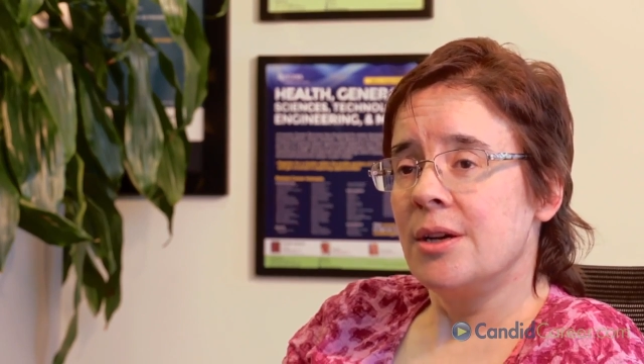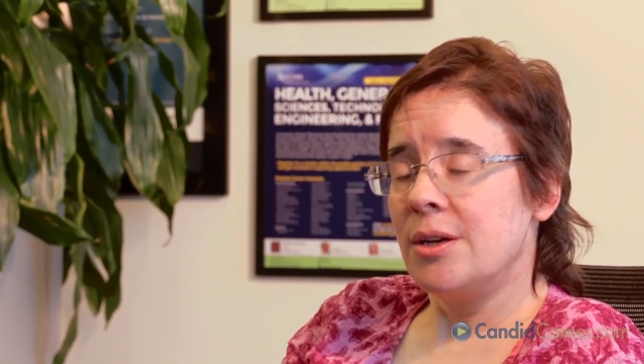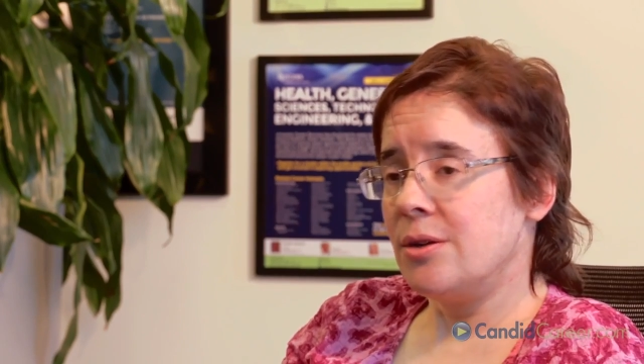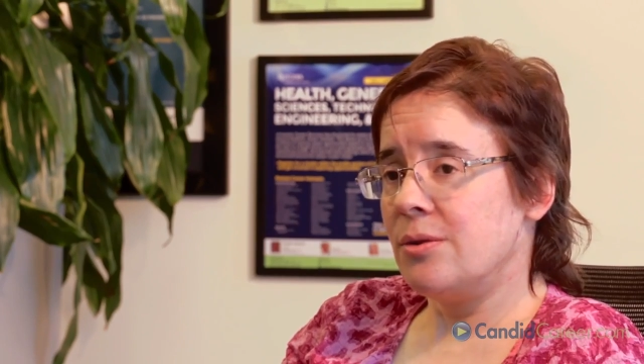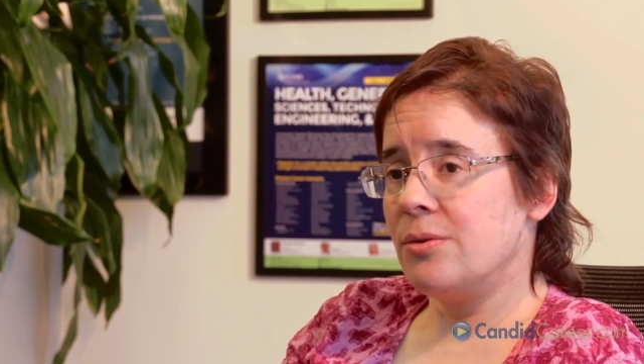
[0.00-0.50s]

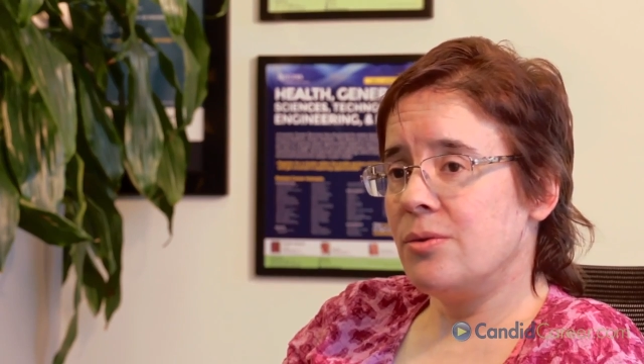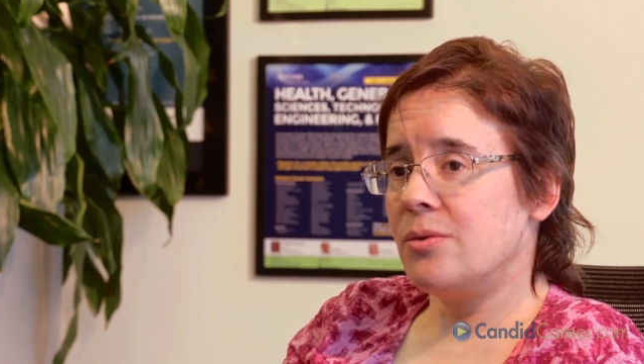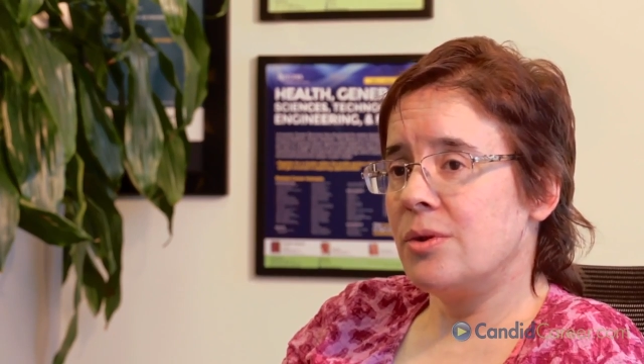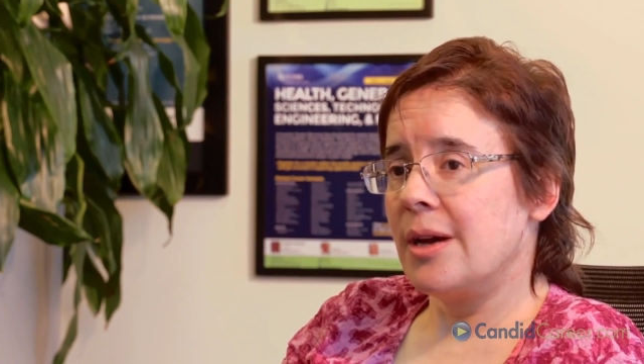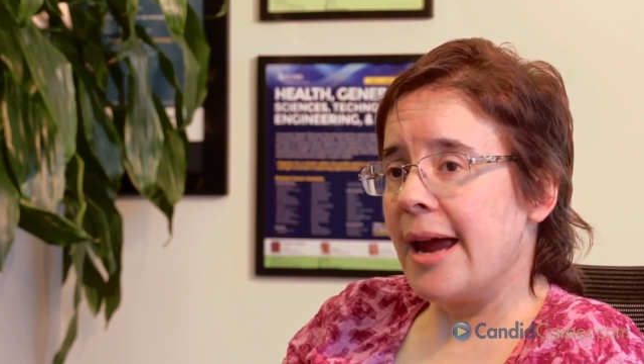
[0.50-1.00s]

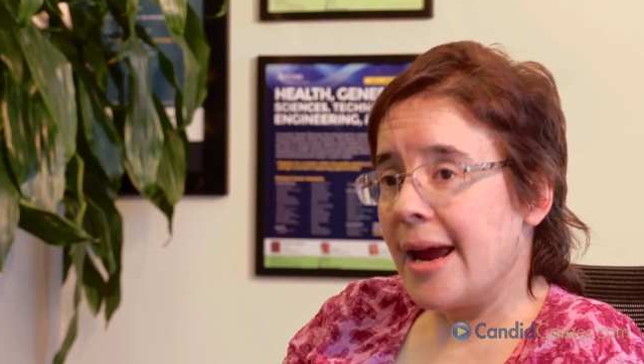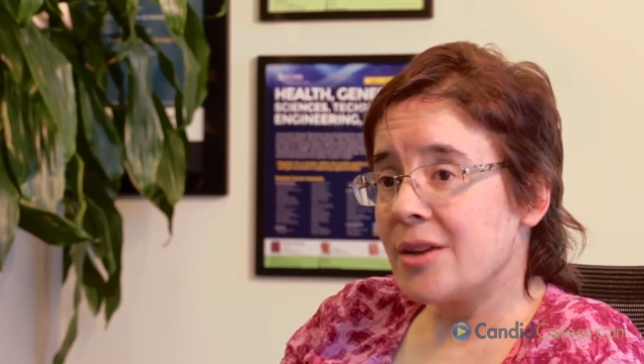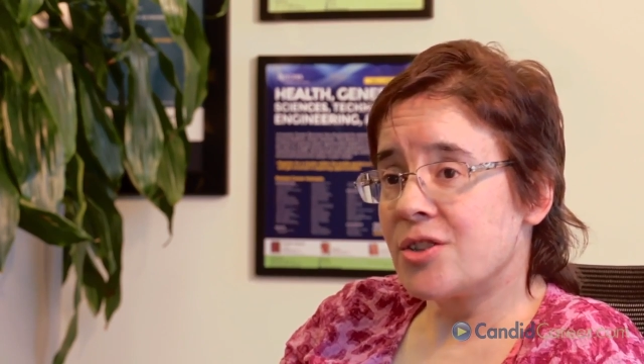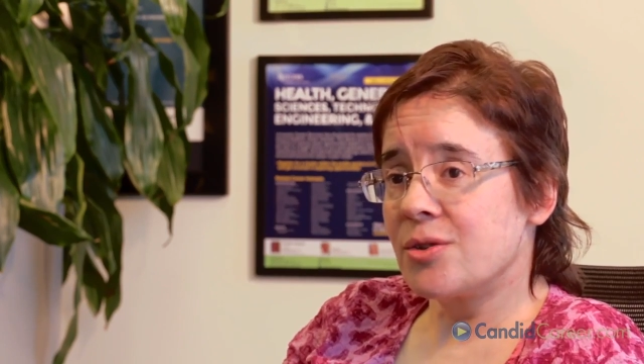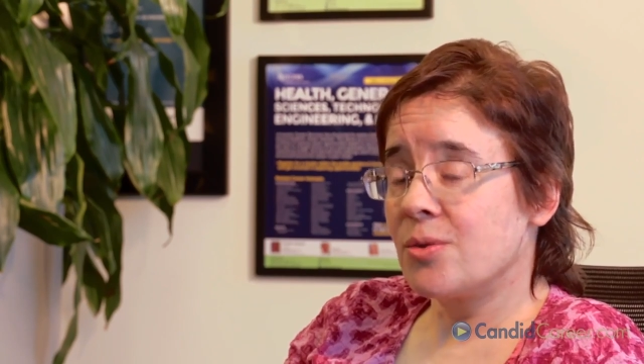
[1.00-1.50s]
you
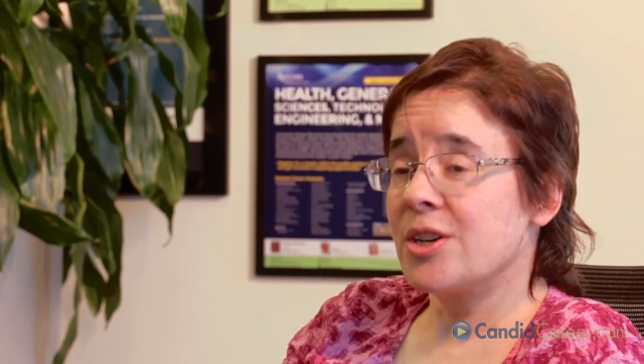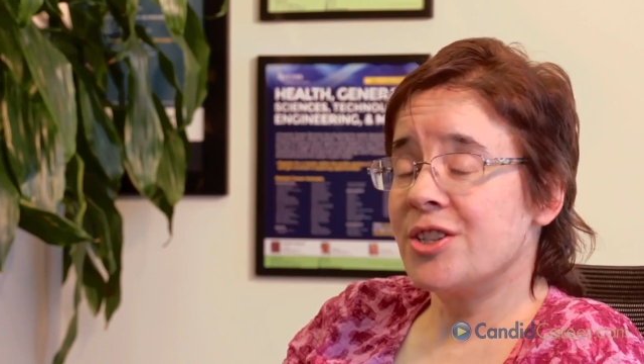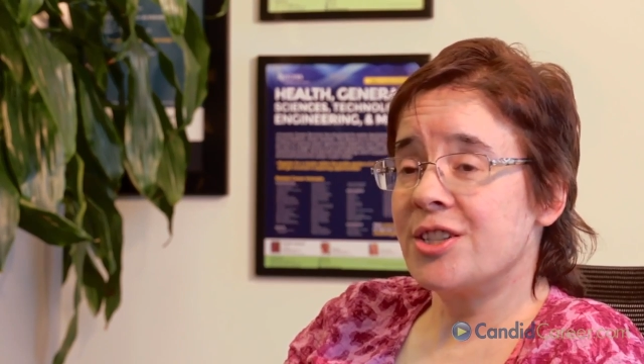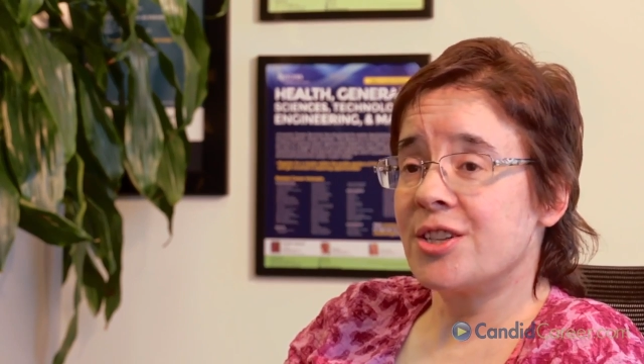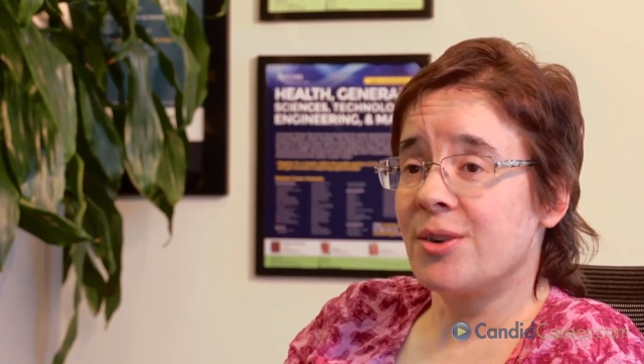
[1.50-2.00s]
answer
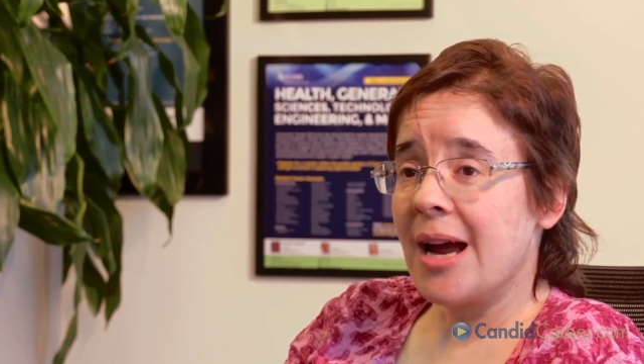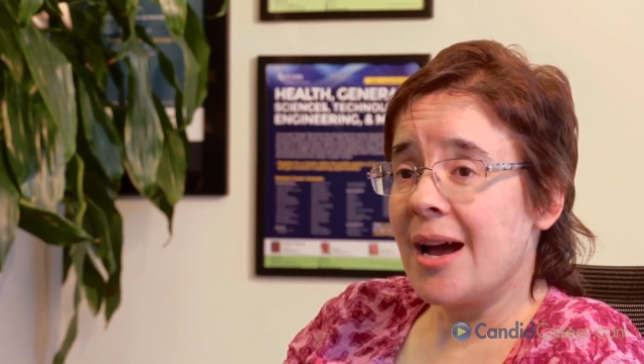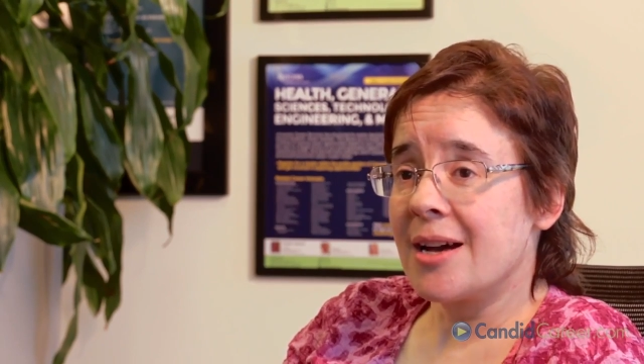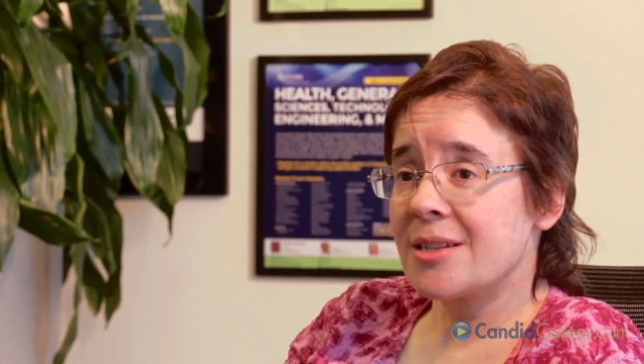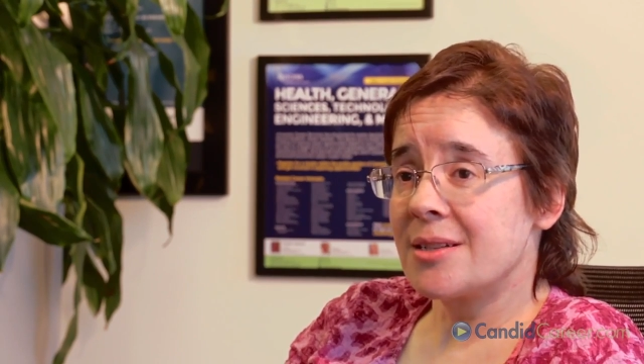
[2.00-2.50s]
questions that are
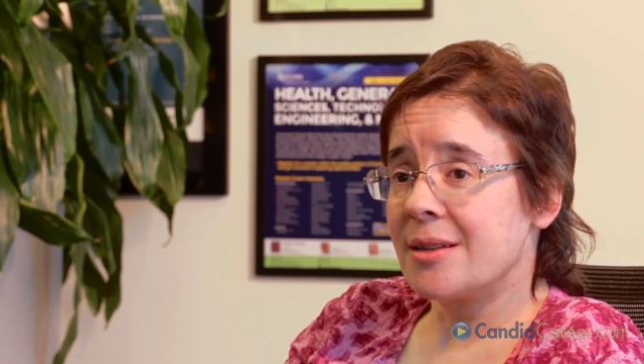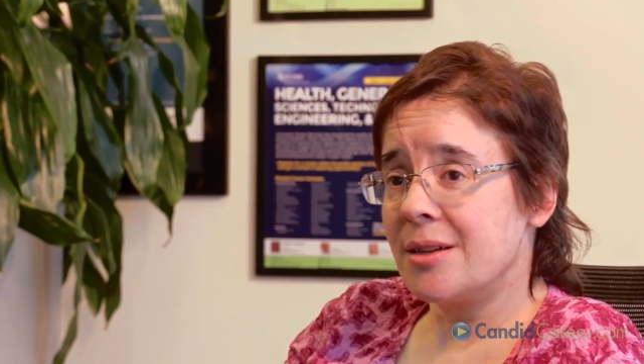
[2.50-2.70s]
asked,